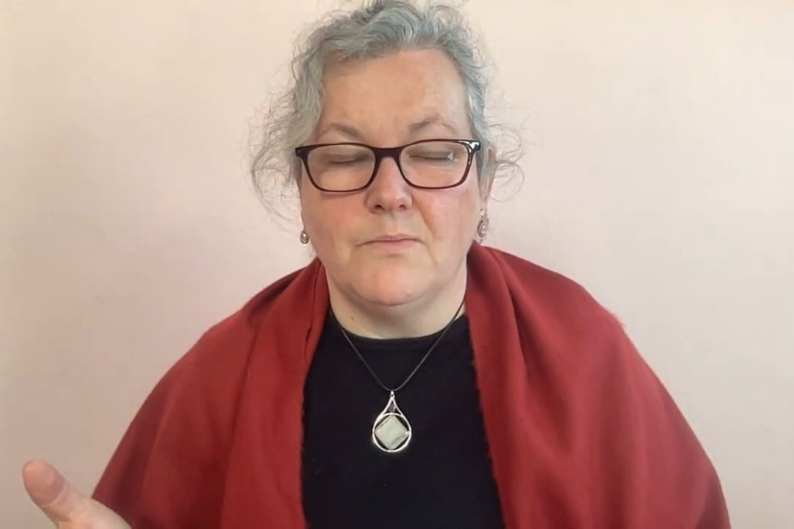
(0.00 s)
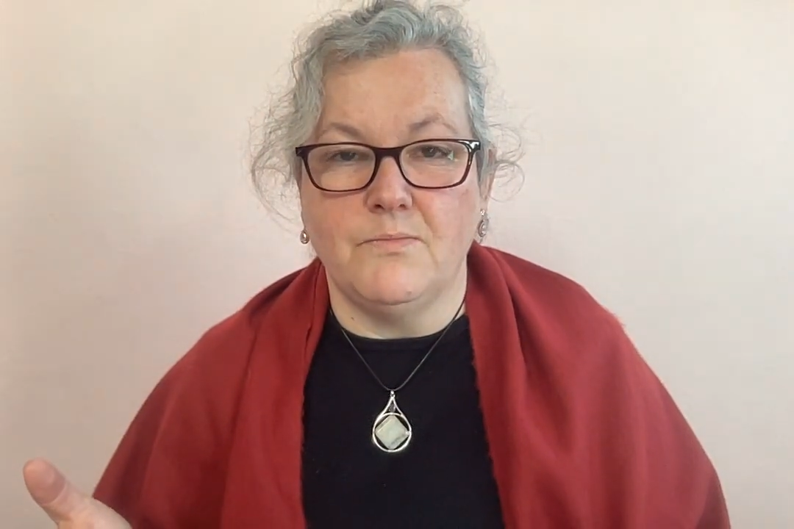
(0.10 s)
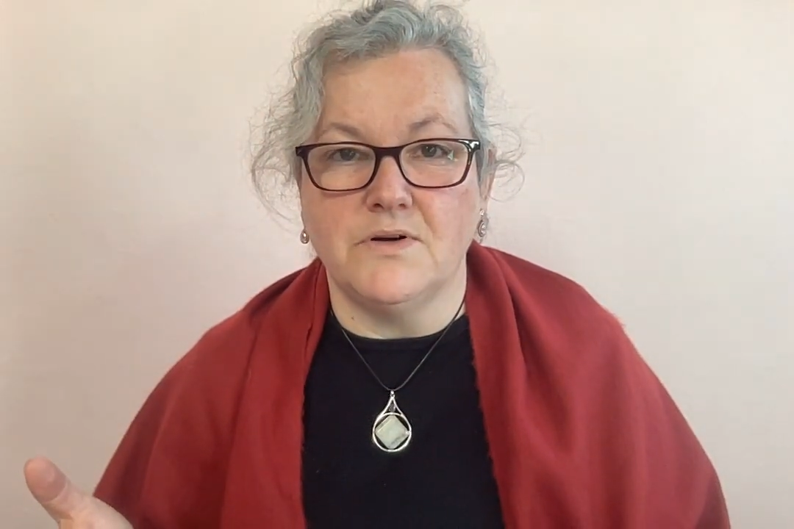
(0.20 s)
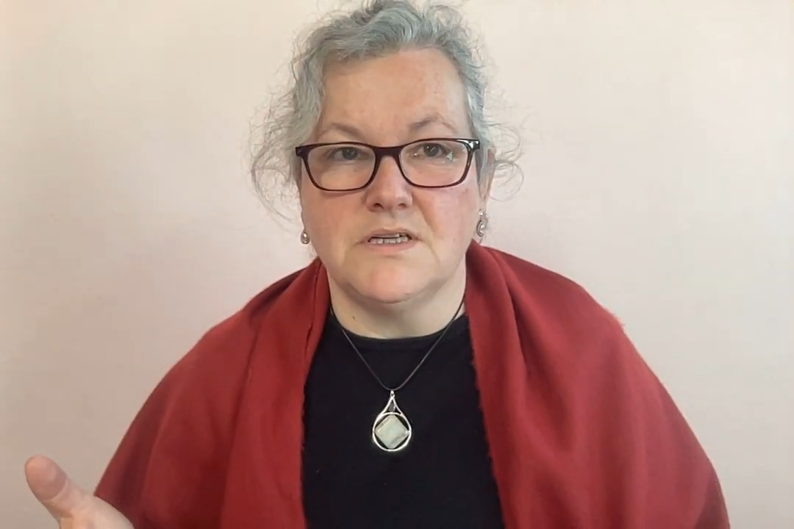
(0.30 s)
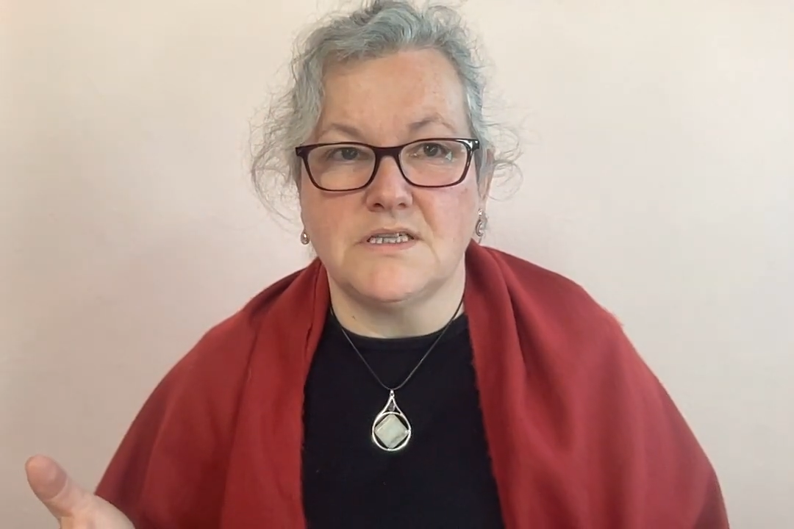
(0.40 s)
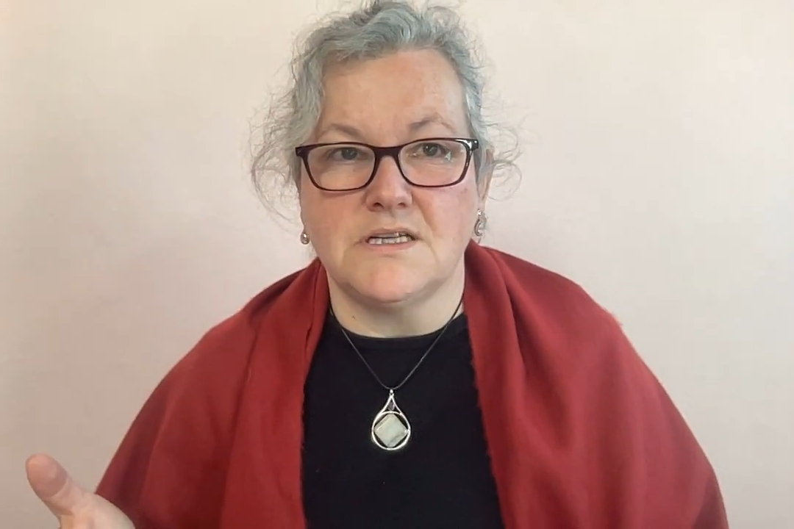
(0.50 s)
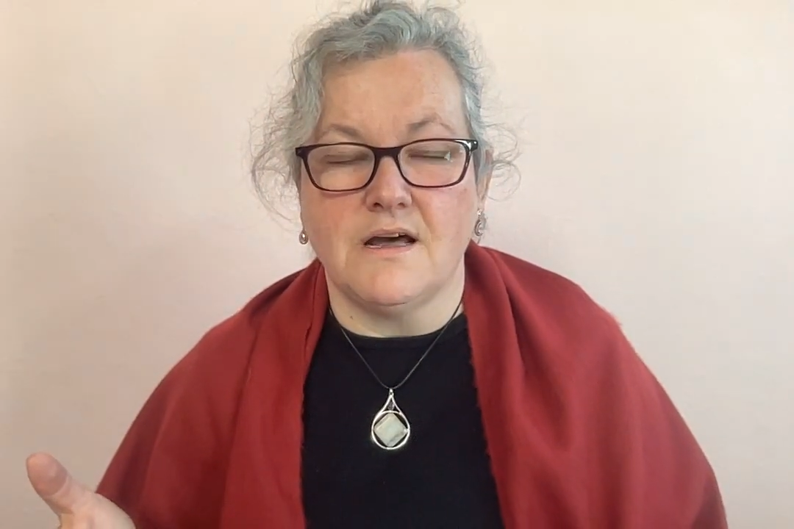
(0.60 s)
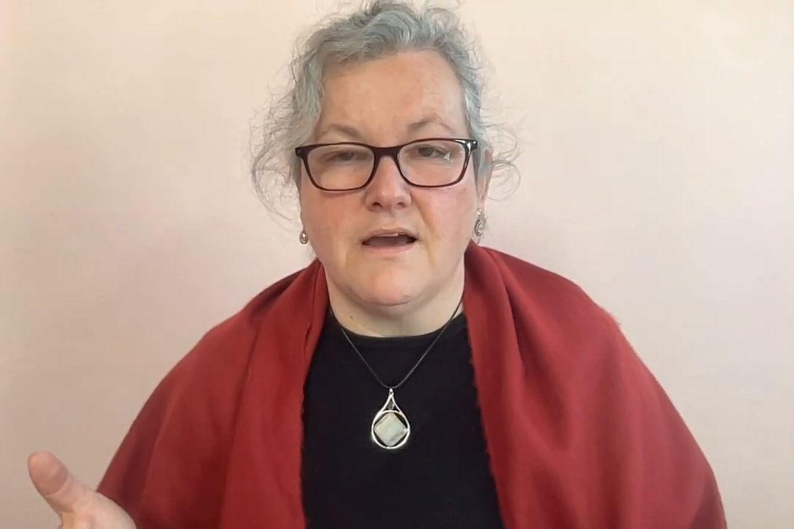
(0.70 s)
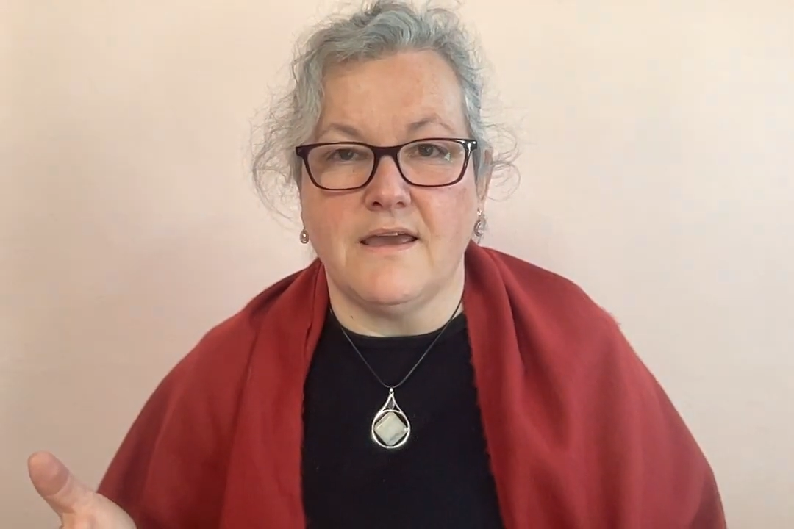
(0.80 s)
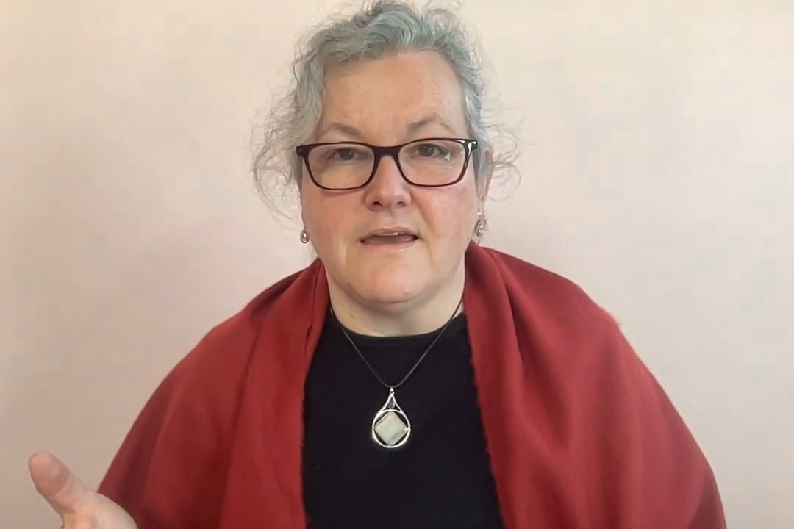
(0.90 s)
But it's
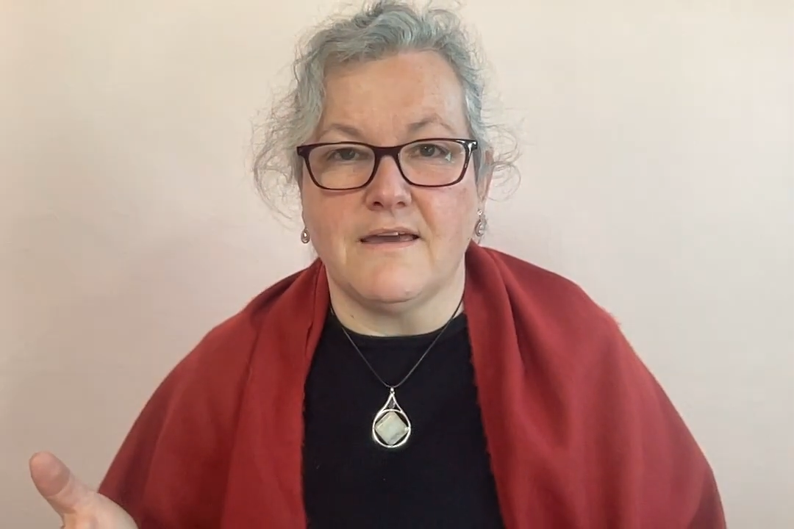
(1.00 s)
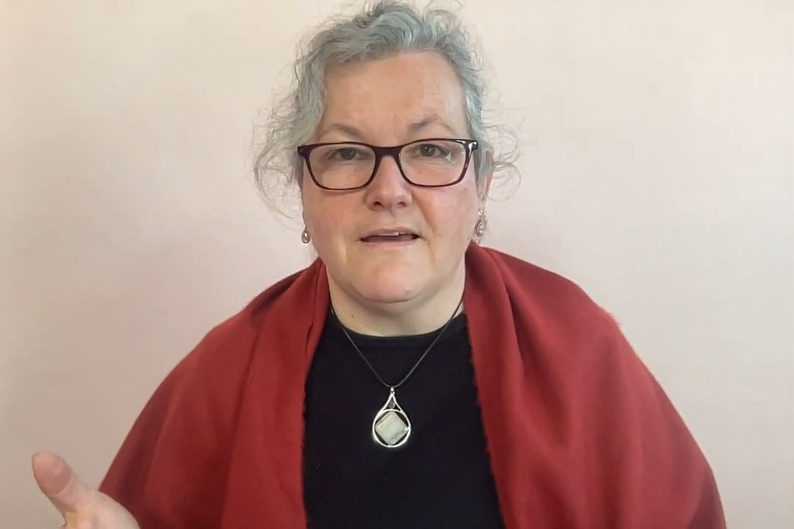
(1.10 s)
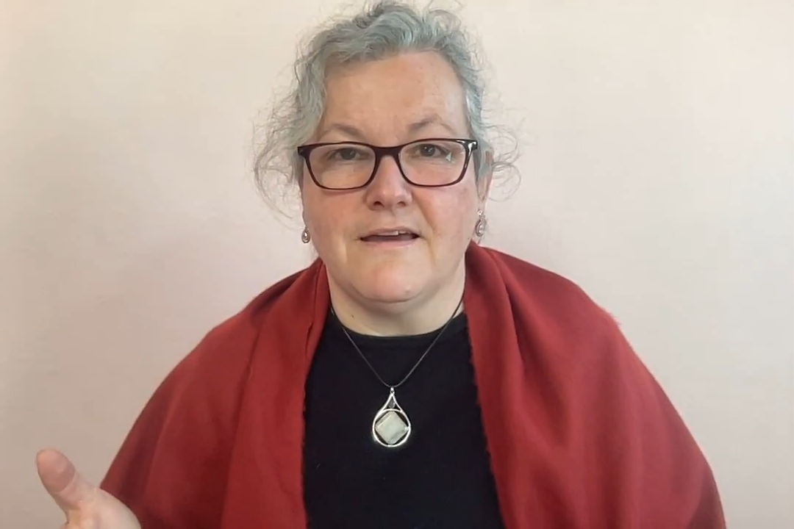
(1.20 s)
like,